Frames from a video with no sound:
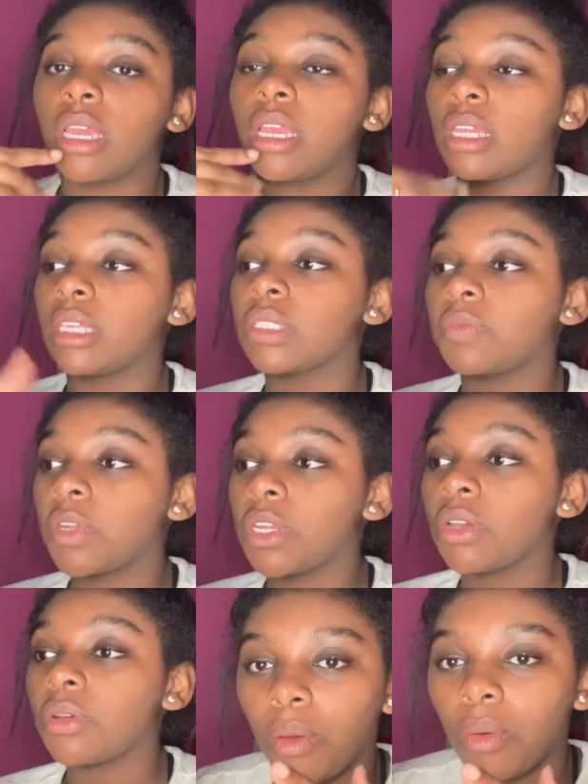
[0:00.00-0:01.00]
in this
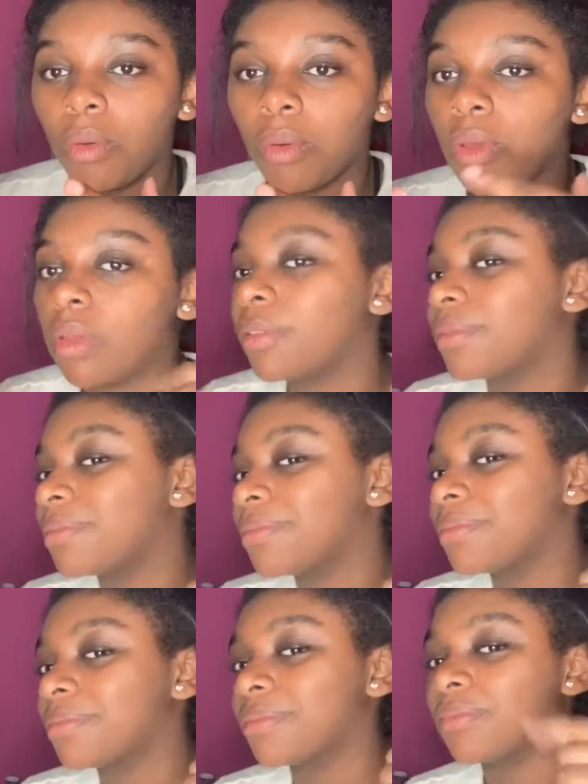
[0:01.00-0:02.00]
video
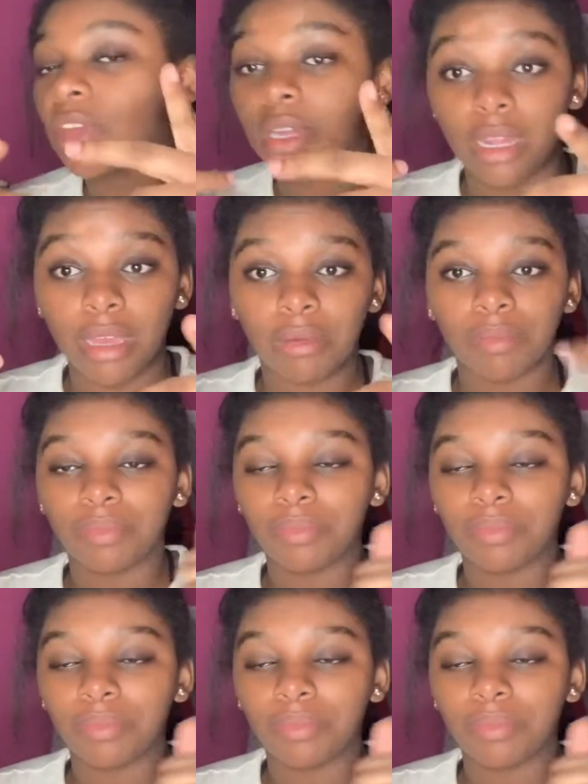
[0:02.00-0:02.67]
right now.